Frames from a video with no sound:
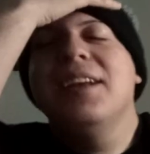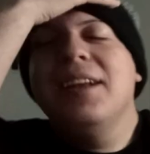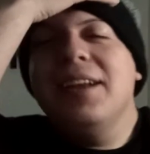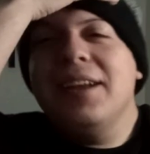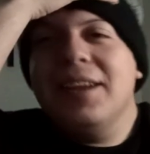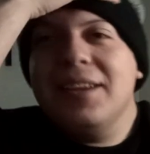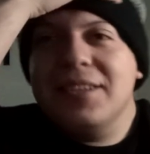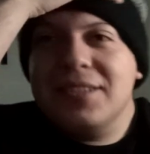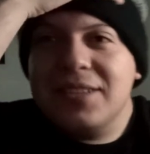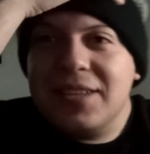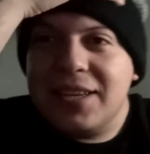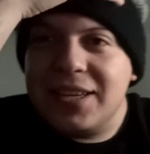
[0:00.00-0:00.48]

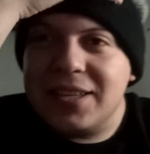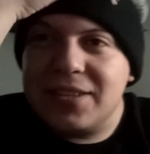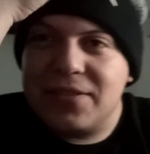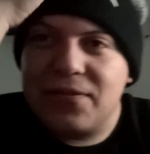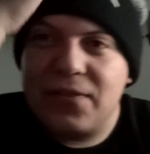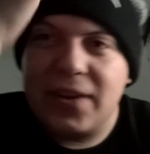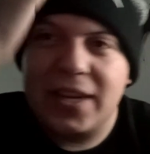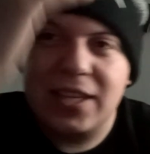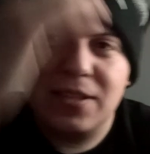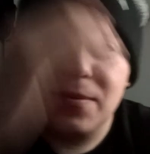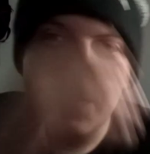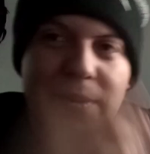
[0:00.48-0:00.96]
his his
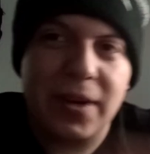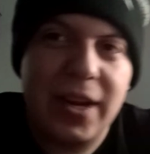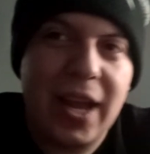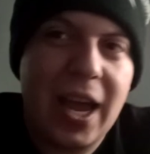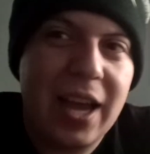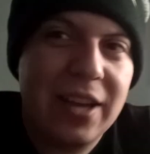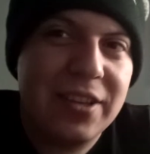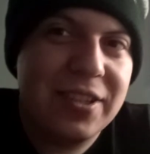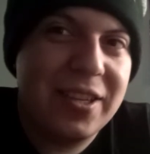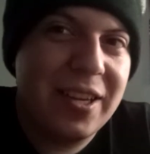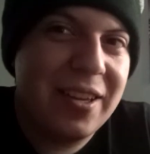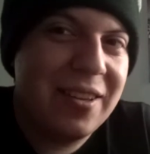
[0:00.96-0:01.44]
face
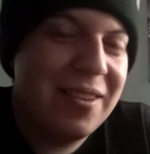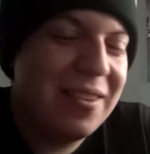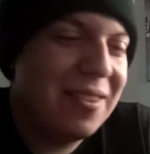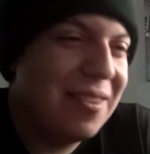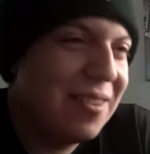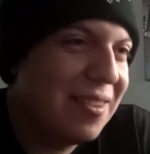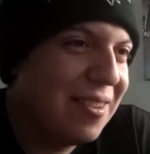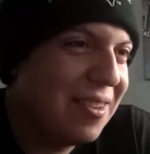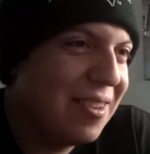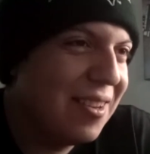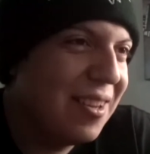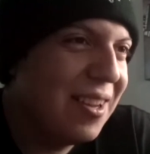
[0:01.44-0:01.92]
reaction,
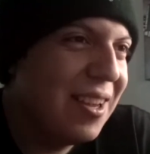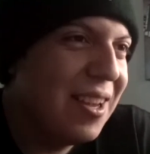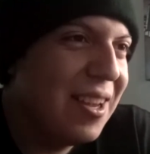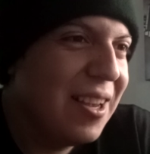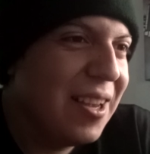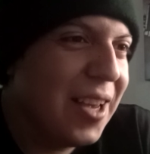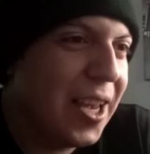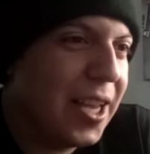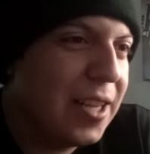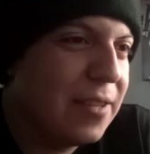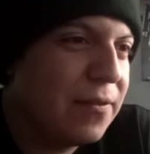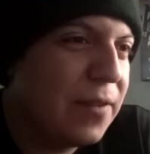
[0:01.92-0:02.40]

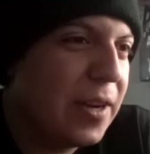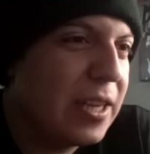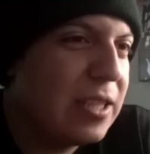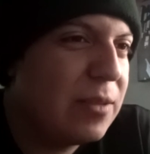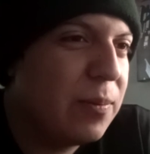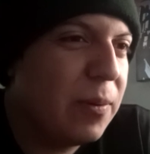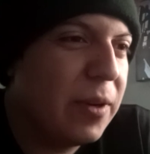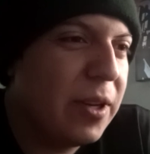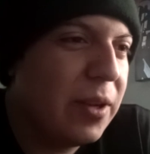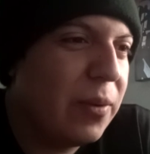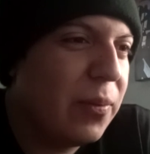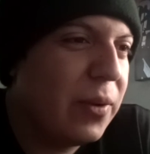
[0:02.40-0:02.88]
his
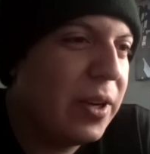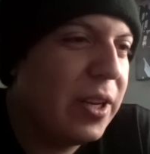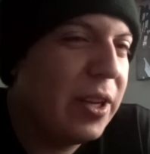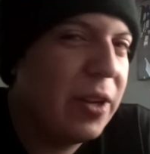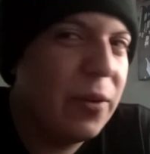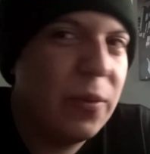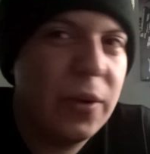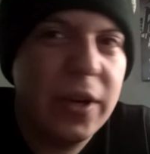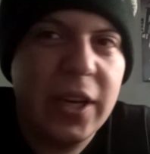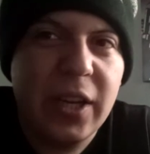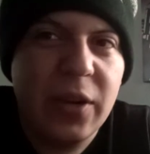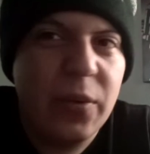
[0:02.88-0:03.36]
face when he when
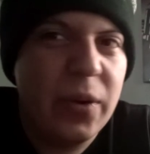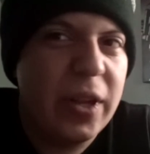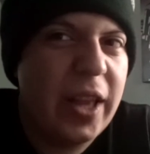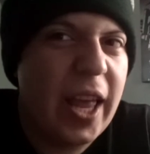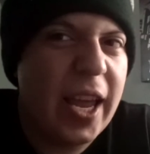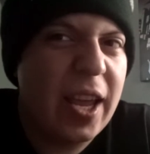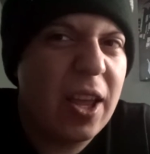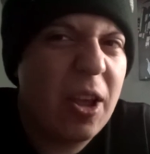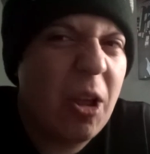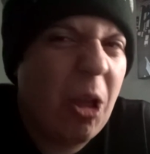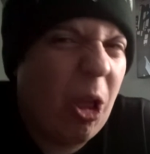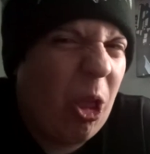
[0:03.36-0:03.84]
he when he went
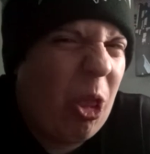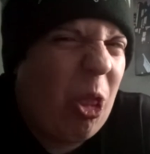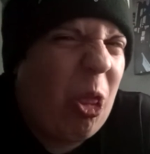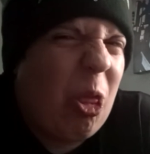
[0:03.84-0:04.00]
like.